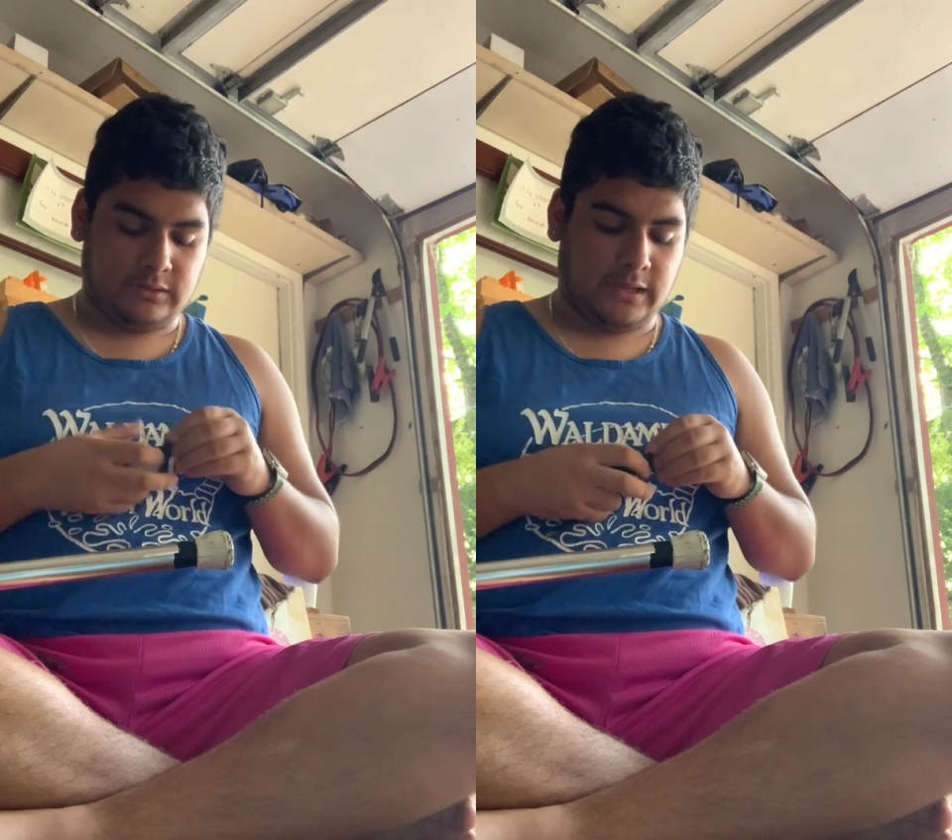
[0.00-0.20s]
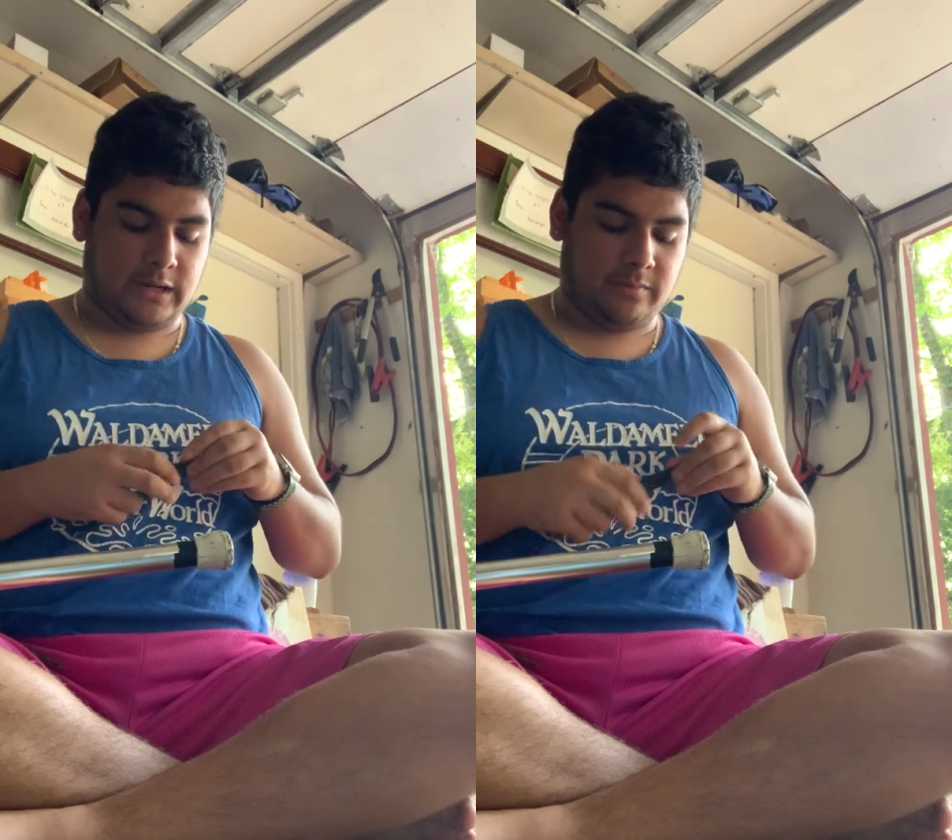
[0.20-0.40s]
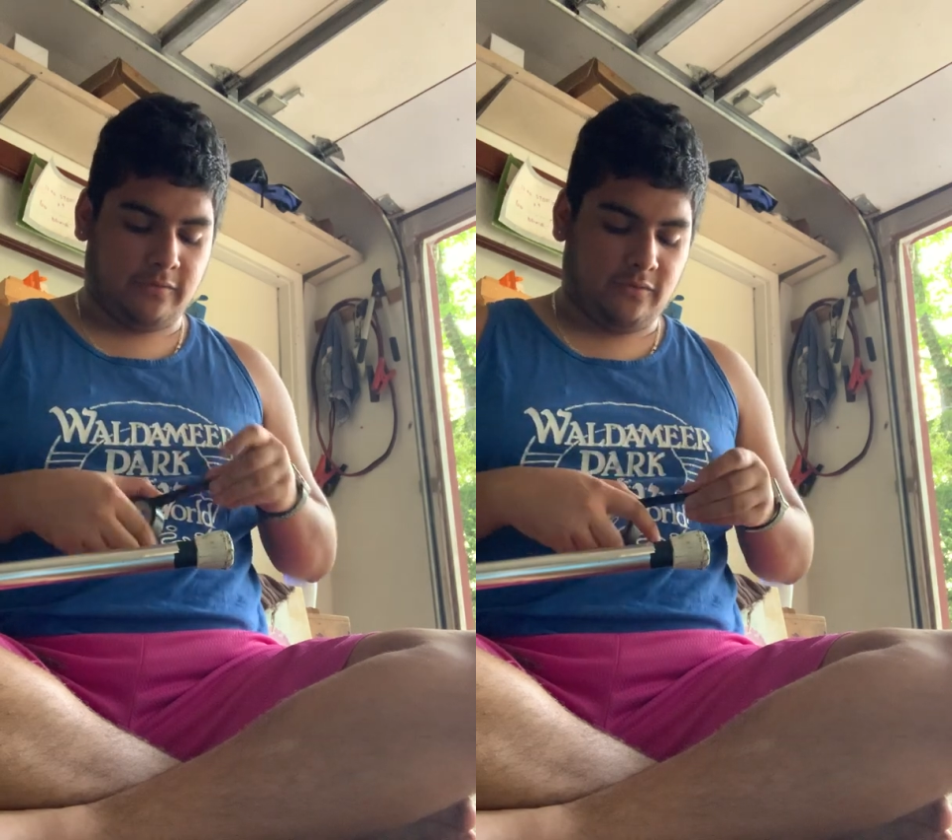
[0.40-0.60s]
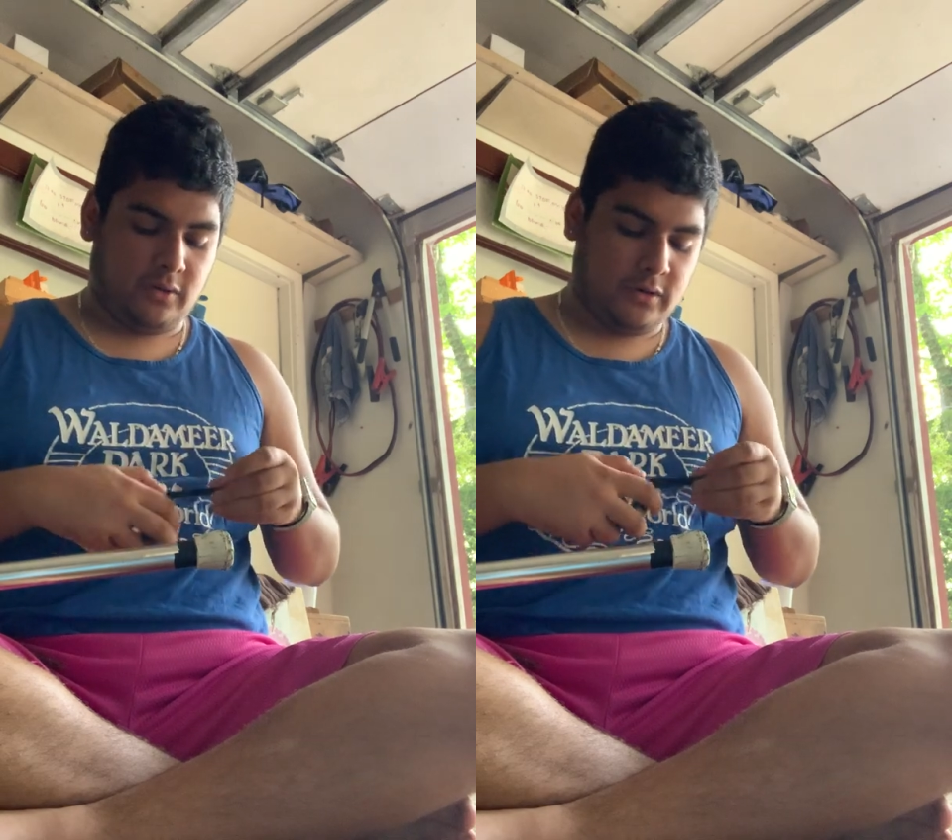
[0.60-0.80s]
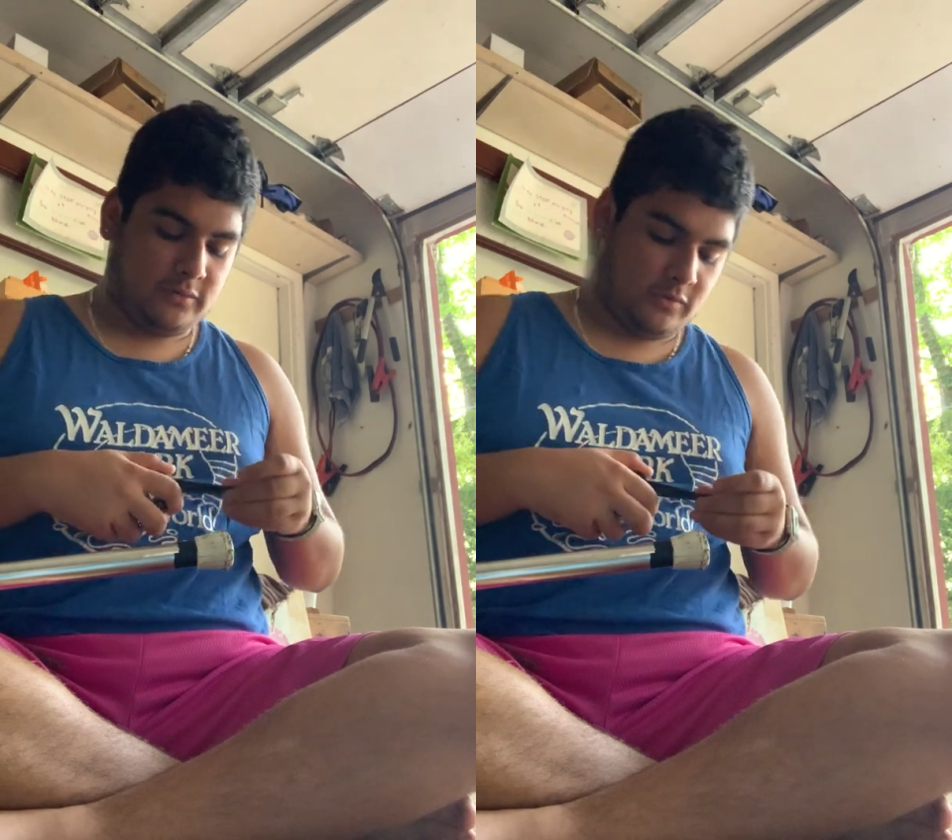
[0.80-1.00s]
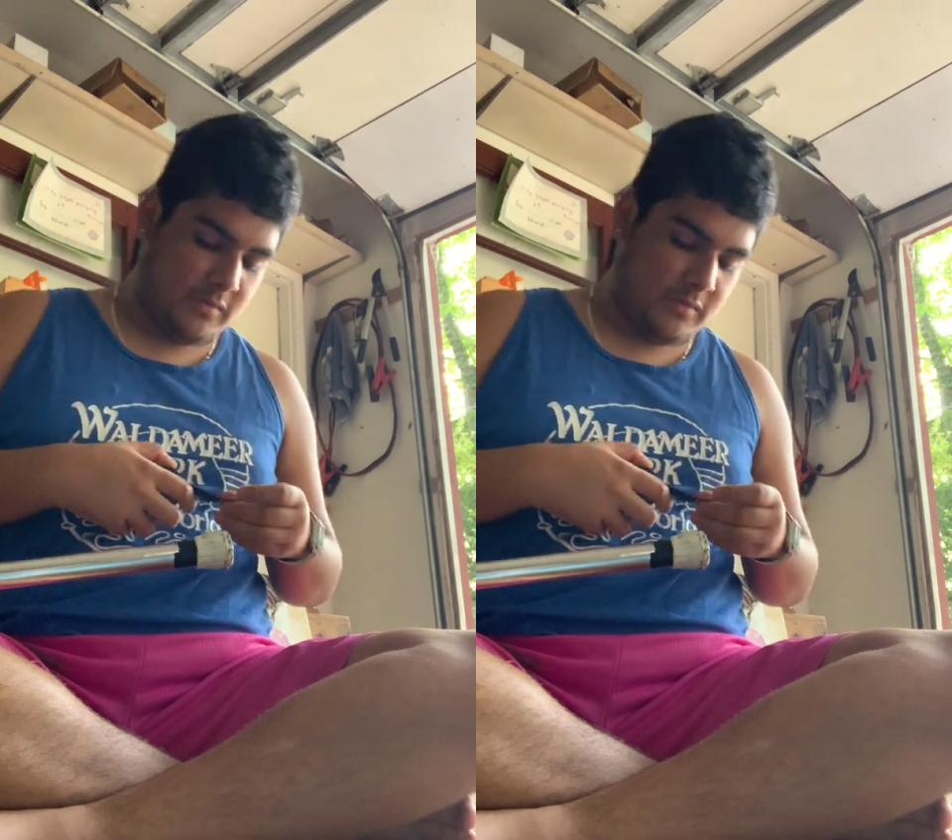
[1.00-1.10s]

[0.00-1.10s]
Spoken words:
like I did before, we're